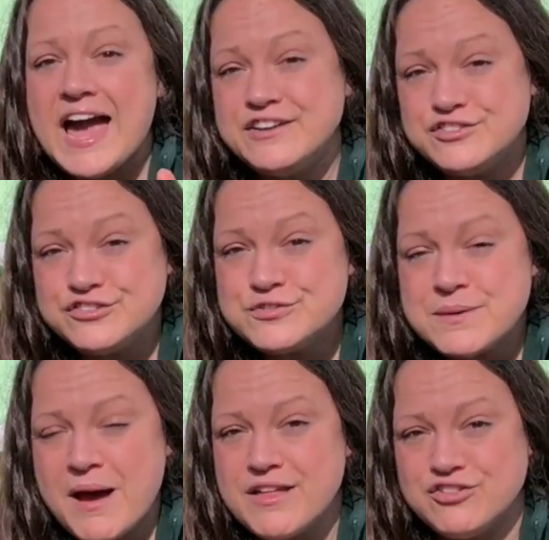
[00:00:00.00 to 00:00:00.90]
I do
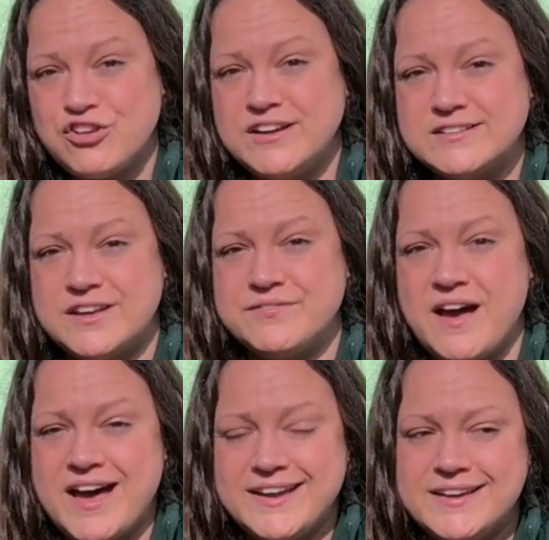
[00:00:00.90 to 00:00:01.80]
apologize if
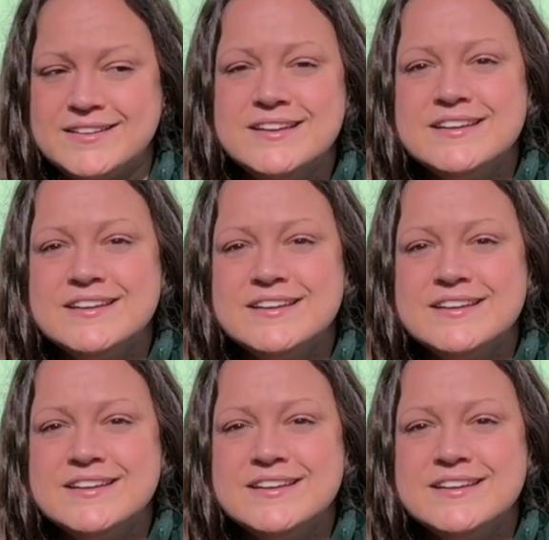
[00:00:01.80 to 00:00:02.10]
I